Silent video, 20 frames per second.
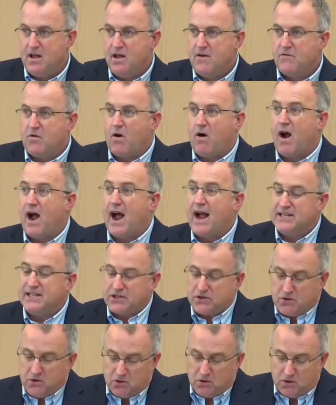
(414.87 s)
For our high
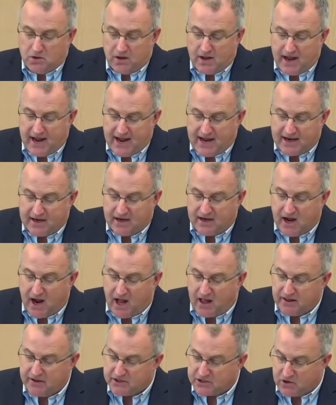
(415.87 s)
school and
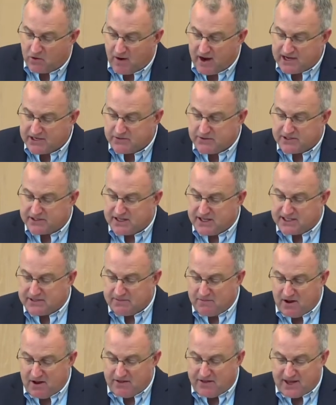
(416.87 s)
college graduates, this
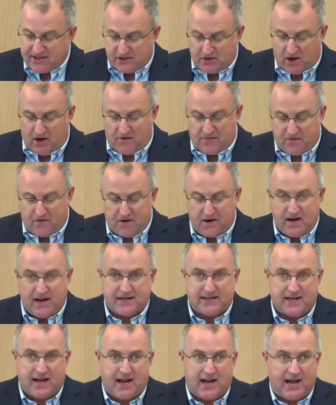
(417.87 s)
month has offered a
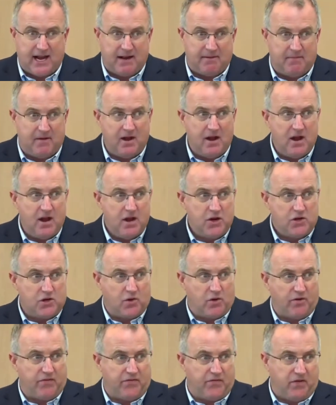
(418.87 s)
time to
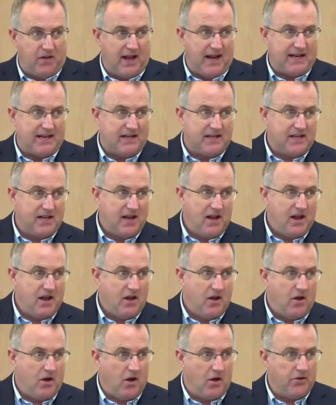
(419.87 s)
reflect
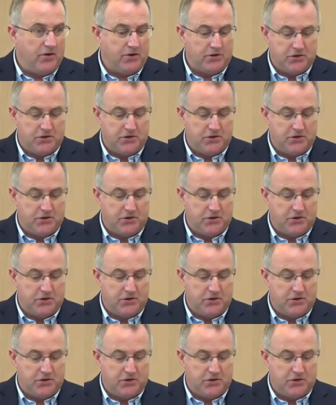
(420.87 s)
on the